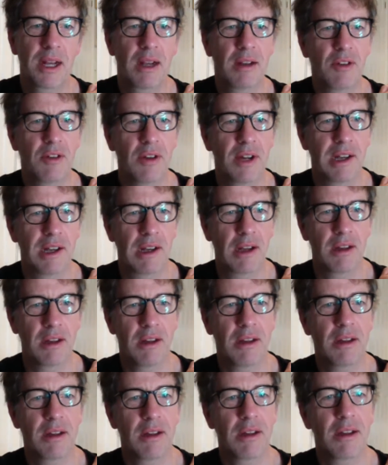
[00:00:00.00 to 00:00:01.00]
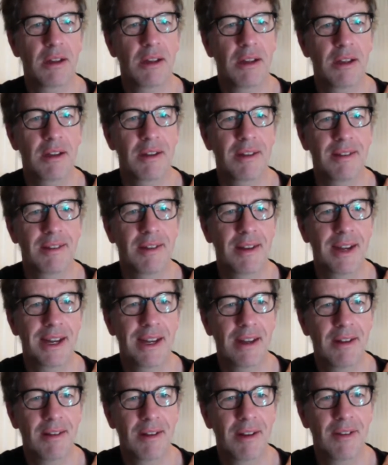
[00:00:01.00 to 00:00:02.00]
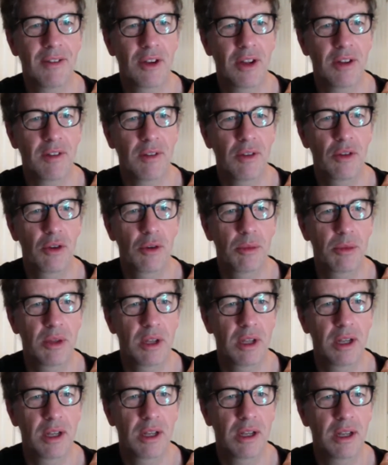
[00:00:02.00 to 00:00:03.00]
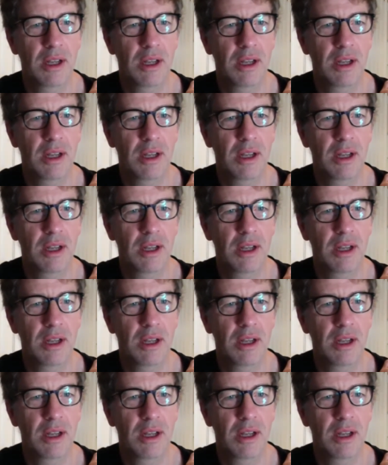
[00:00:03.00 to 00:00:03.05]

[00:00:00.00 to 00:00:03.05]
trying to look good, so he sort of looks normal. And